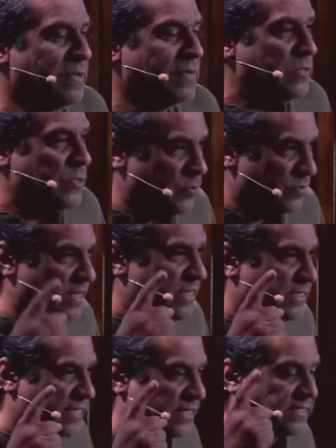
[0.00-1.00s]
Do you think it
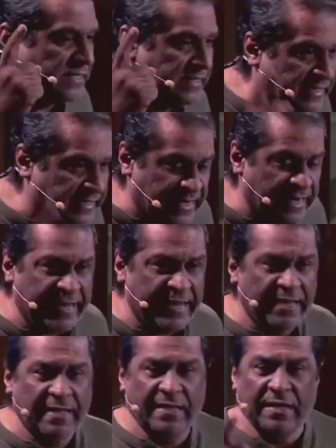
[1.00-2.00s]
starts
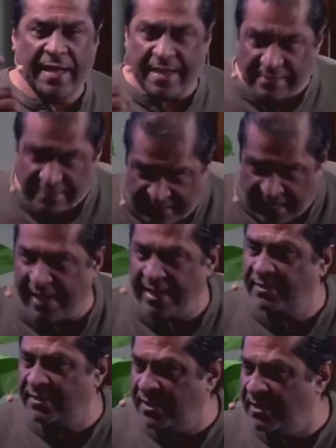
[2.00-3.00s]
dealing
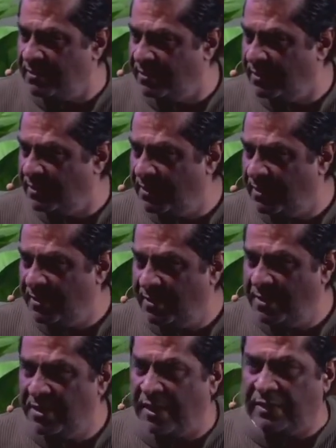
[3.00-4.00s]
anxiety?
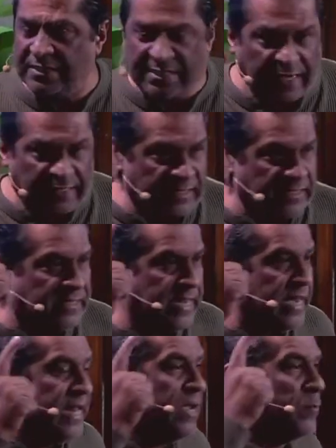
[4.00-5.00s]
It starts dealing